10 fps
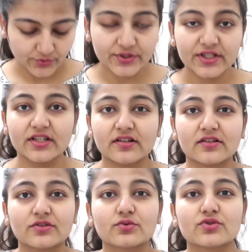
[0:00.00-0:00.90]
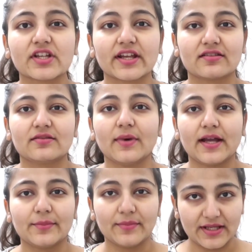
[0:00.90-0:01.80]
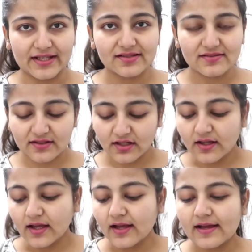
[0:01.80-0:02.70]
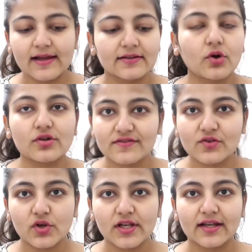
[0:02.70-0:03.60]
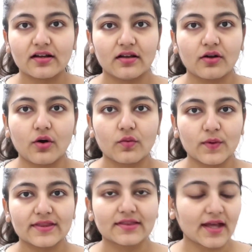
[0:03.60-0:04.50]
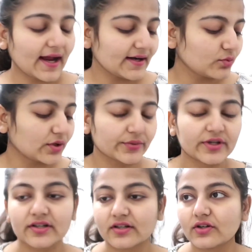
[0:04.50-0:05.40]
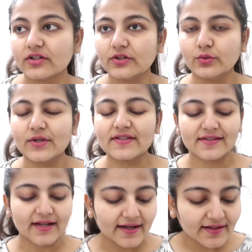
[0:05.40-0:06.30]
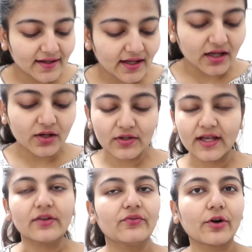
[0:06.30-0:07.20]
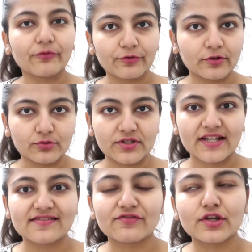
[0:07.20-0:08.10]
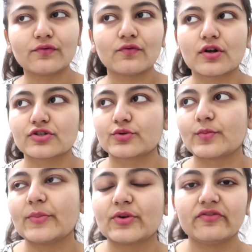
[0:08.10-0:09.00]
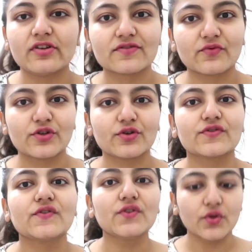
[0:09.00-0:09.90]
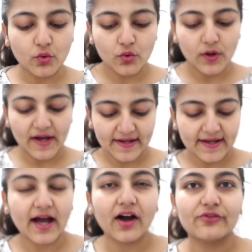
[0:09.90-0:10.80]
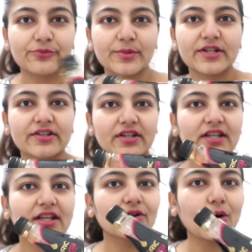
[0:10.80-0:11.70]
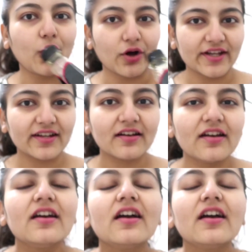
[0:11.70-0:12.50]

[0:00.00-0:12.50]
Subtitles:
phone here to check my mails, and also like along with that, what we are gonna do is right now, like from few days, if you have watched my previous videos, you know I have been drinking auric.